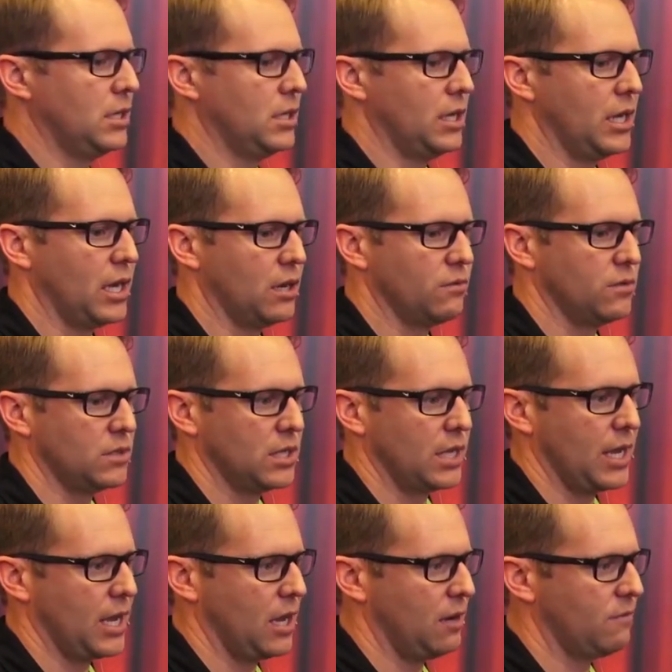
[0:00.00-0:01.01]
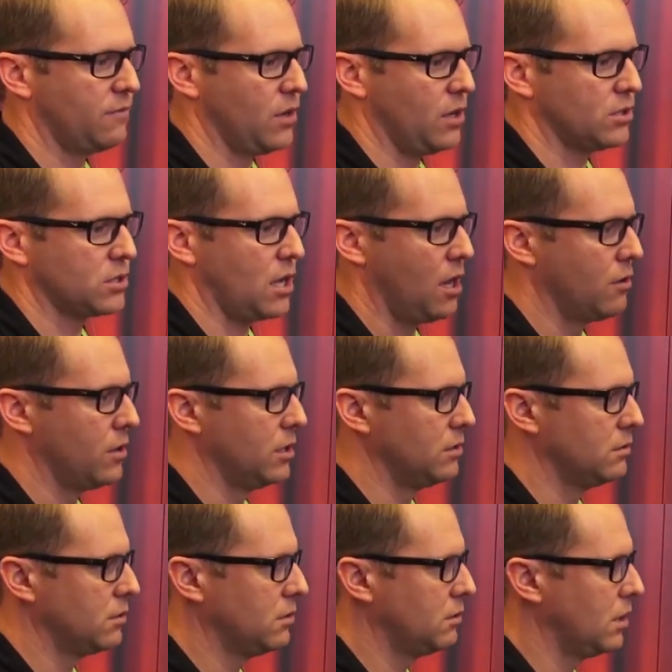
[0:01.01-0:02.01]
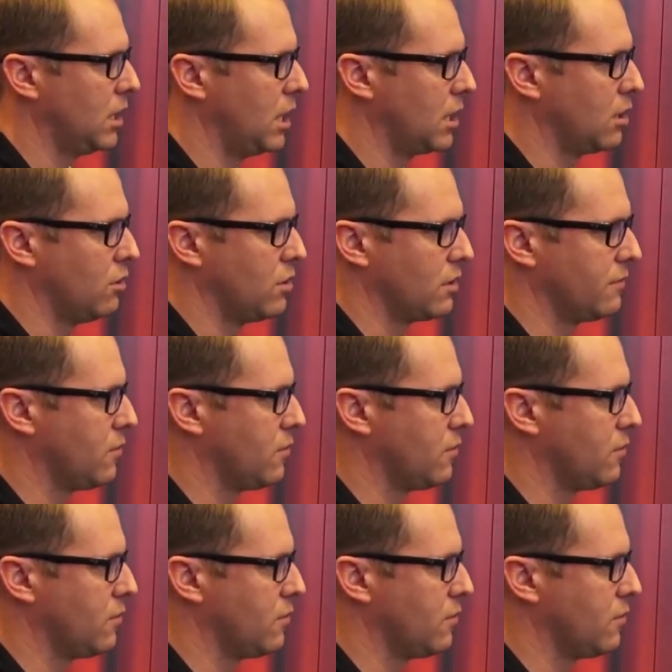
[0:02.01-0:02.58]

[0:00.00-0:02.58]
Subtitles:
and fault tolerant going